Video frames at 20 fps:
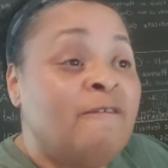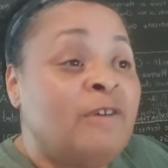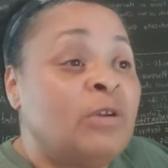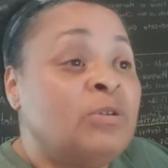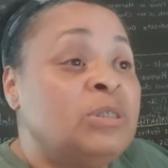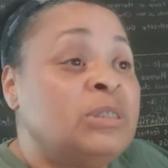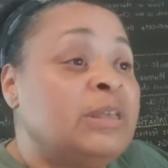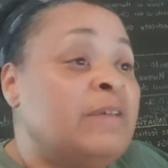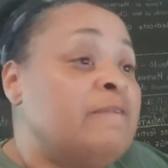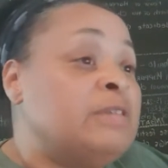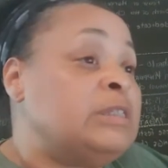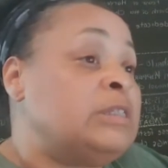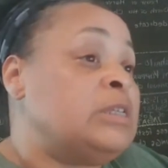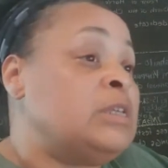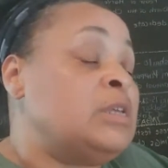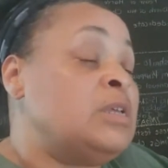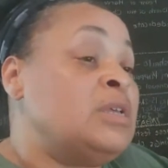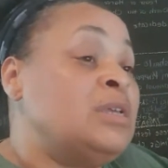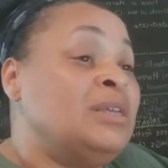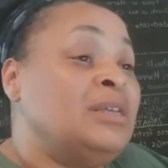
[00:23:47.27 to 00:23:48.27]
Verse
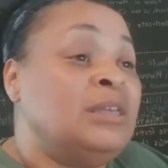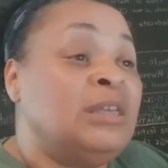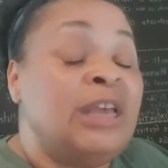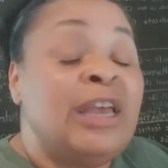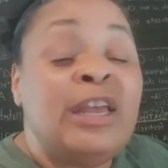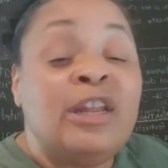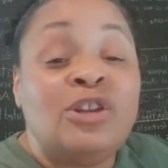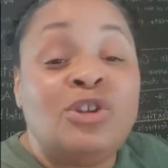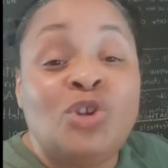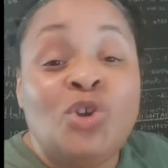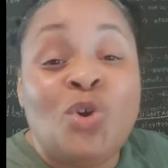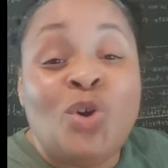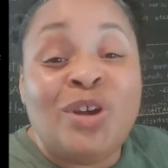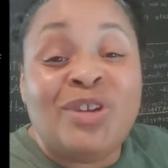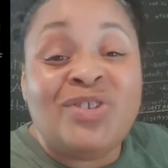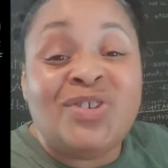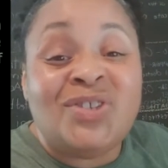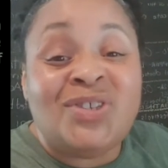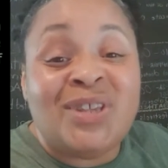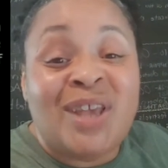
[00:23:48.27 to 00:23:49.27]
17, get
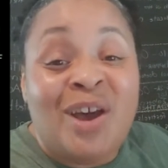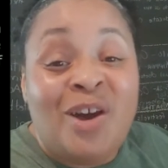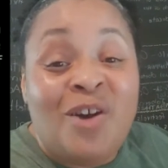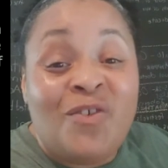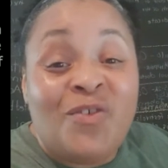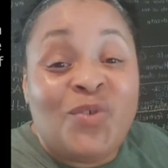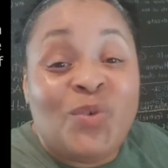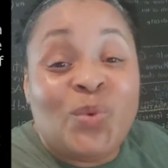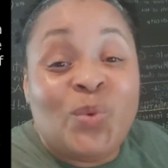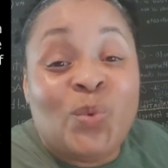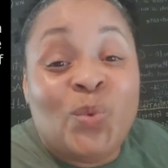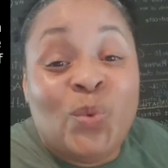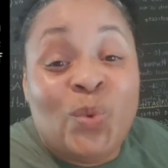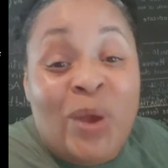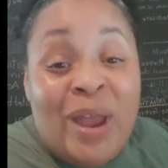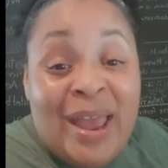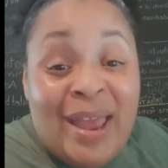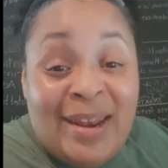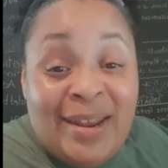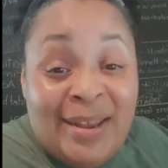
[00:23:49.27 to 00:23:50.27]
yourself
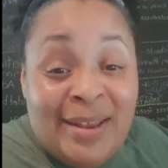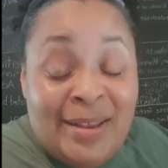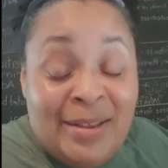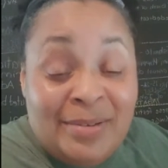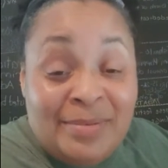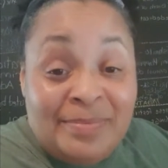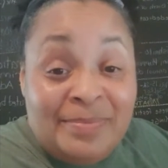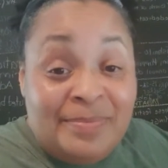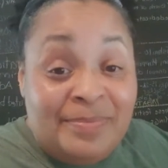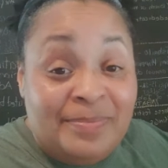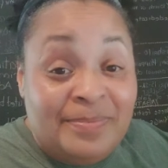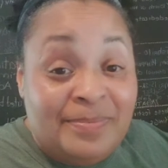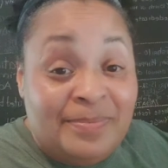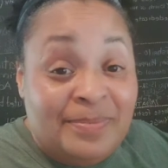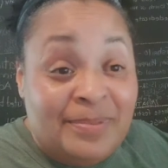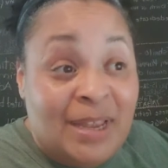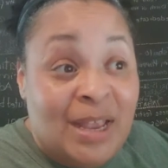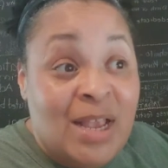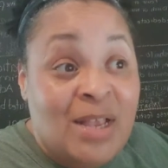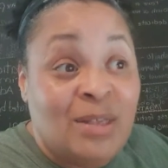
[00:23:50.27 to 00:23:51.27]
ready.
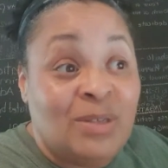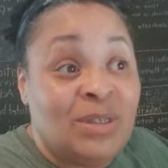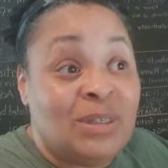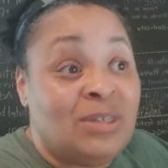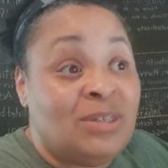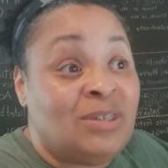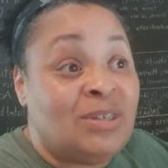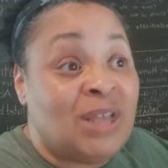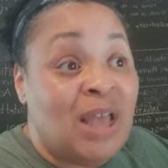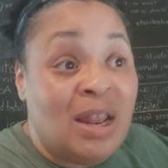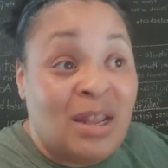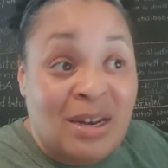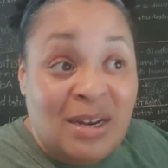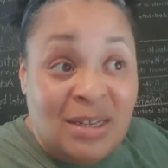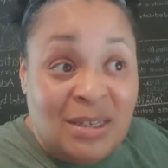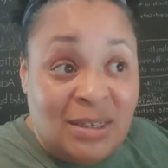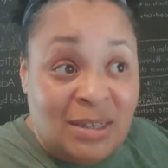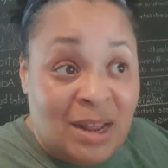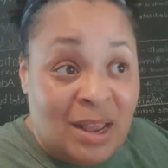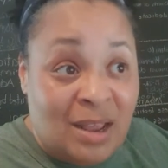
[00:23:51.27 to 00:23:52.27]
He's
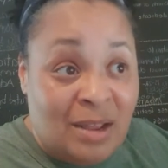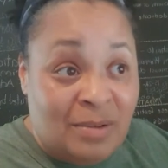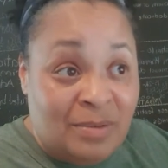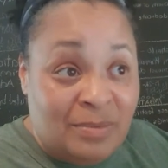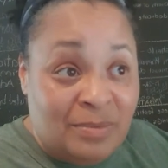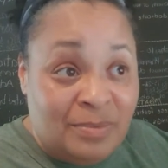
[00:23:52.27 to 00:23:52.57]
telling us now.